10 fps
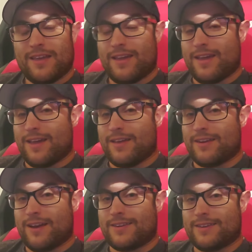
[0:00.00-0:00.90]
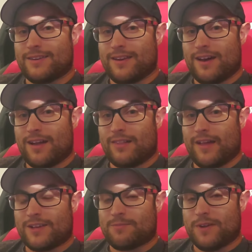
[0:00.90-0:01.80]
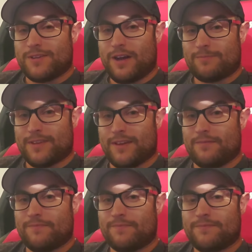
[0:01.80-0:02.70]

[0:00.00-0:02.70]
and I did not latch my top down.